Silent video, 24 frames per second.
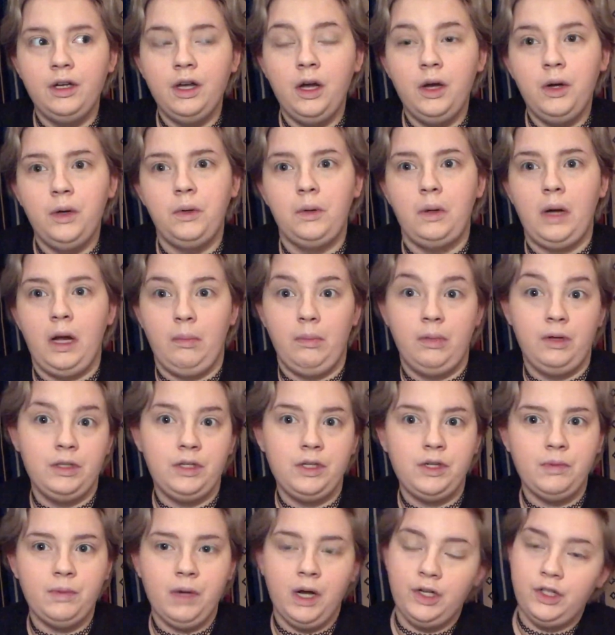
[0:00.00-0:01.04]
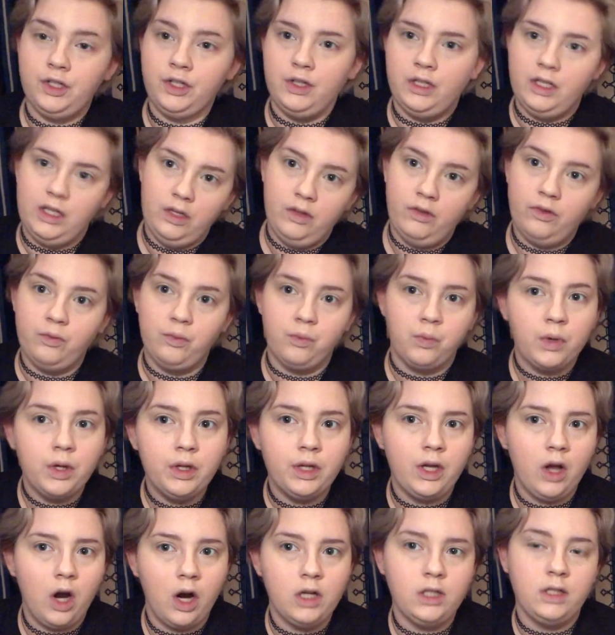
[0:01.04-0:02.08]
oh, I put too much, and then it's
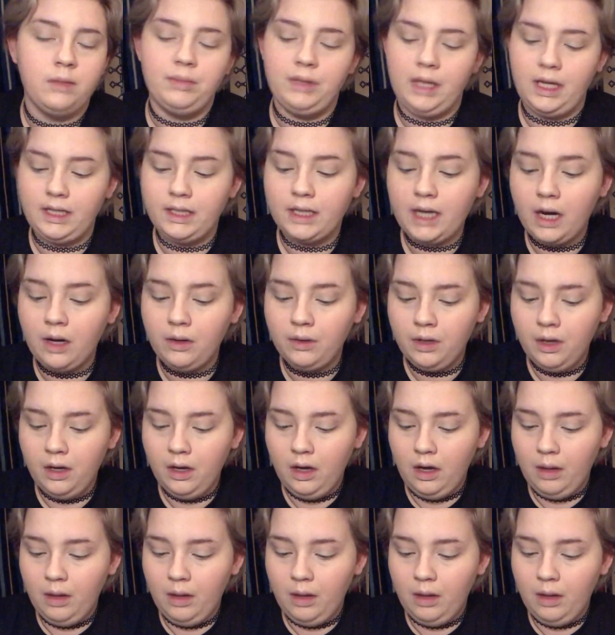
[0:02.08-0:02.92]
really hard to blend out.